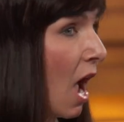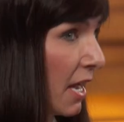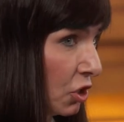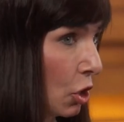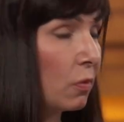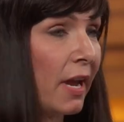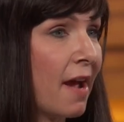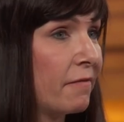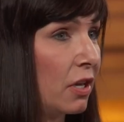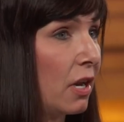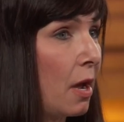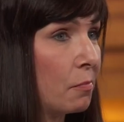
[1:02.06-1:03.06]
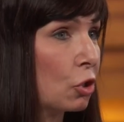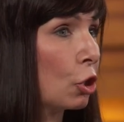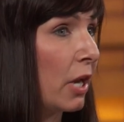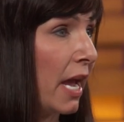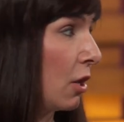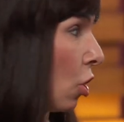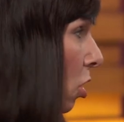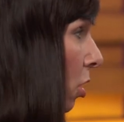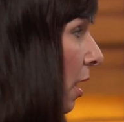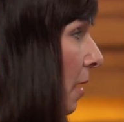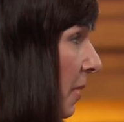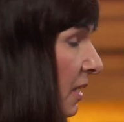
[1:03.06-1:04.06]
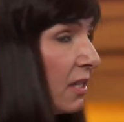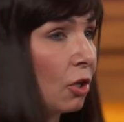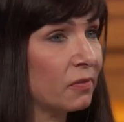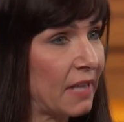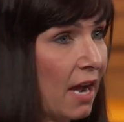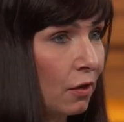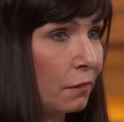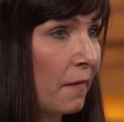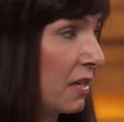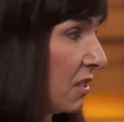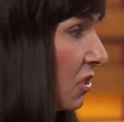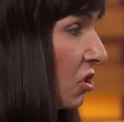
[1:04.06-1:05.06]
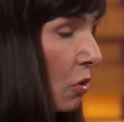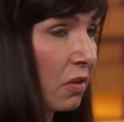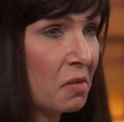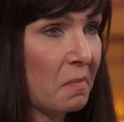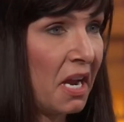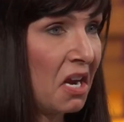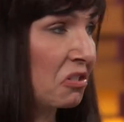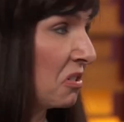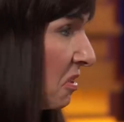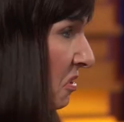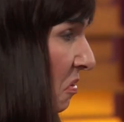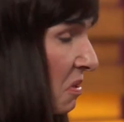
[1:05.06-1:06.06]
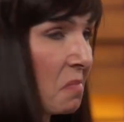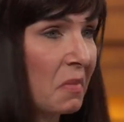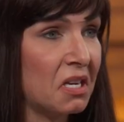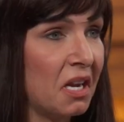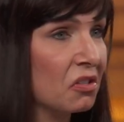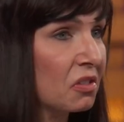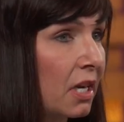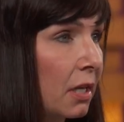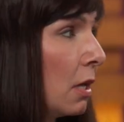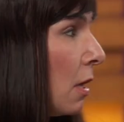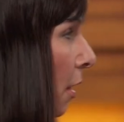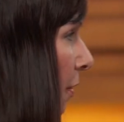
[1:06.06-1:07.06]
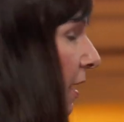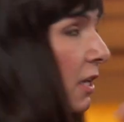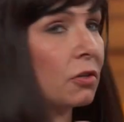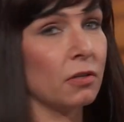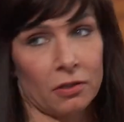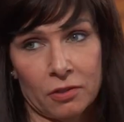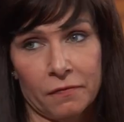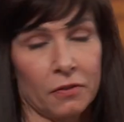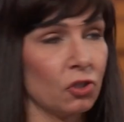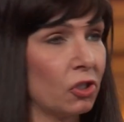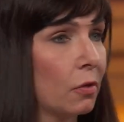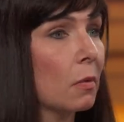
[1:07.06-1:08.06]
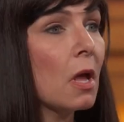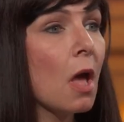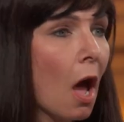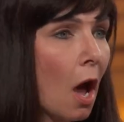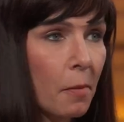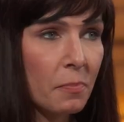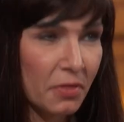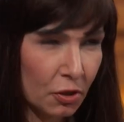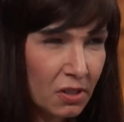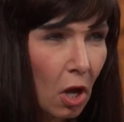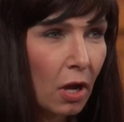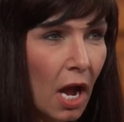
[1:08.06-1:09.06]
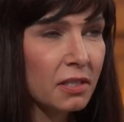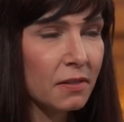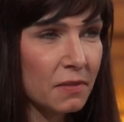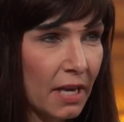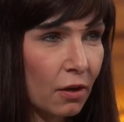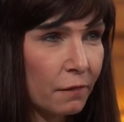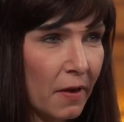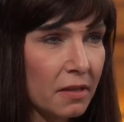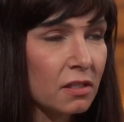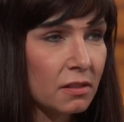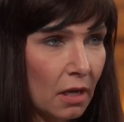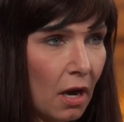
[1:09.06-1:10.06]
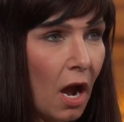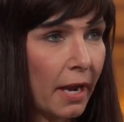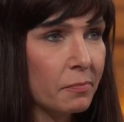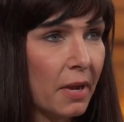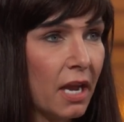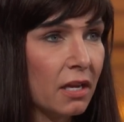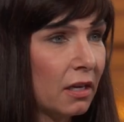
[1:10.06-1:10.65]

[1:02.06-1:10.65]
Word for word: I don't have it I'm um, good at all. I make self sacrifices, don't get my hair done, don't get my nails done. Thank you, Dr. Phil Show. Um, there's all kinds of sacrifices that I make,